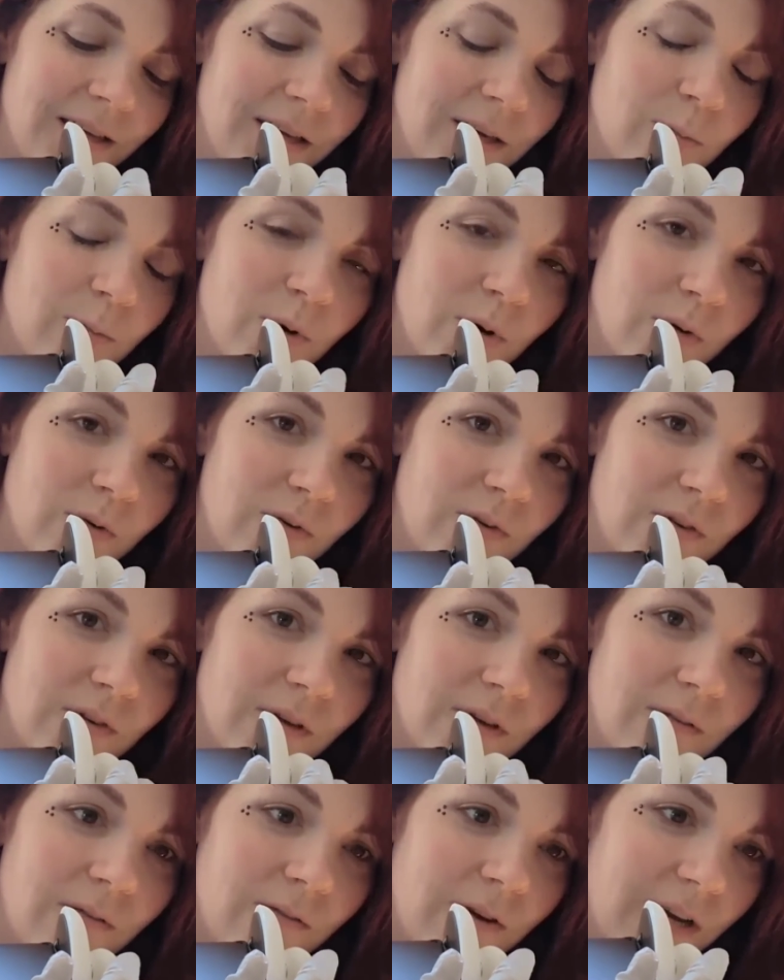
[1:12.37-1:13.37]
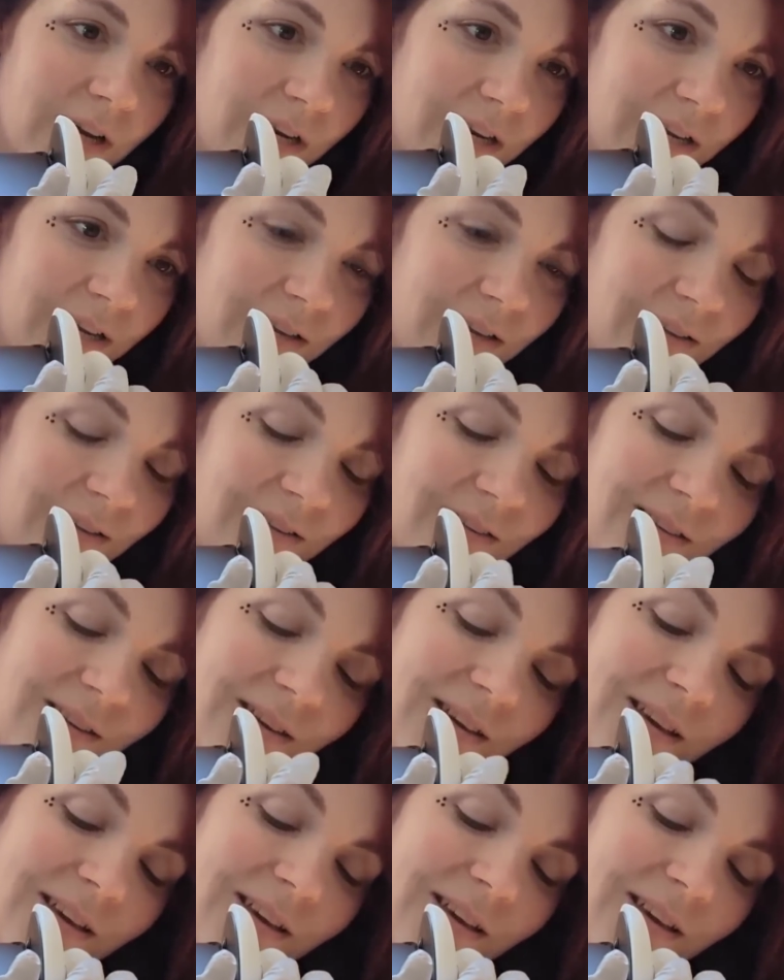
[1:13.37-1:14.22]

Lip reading: It posts on Fridays